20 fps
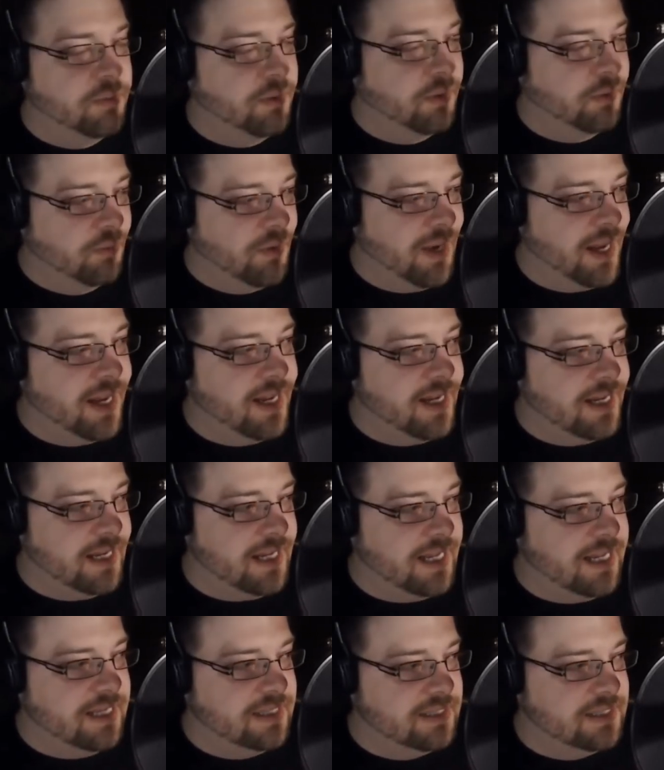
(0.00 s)
But Ray,
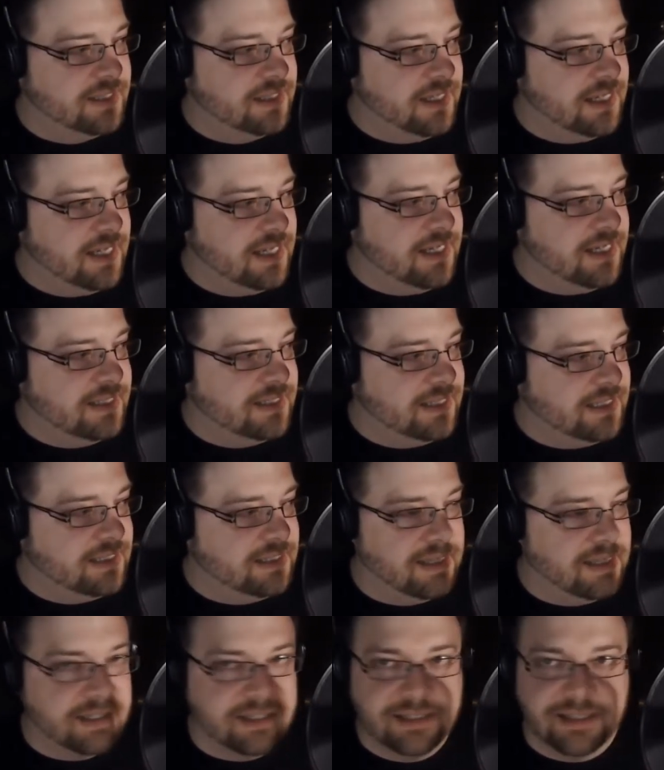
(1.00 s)
his his
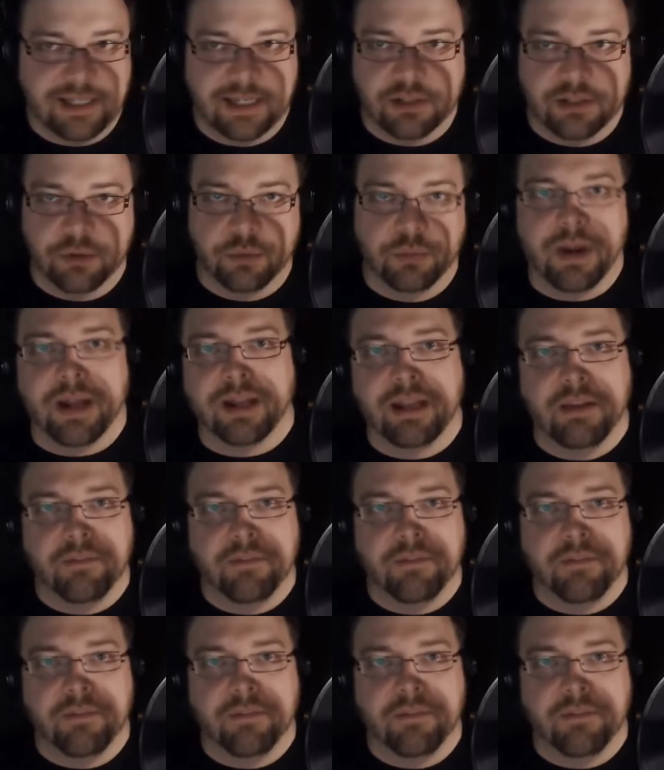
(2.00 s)
intellect is like direct.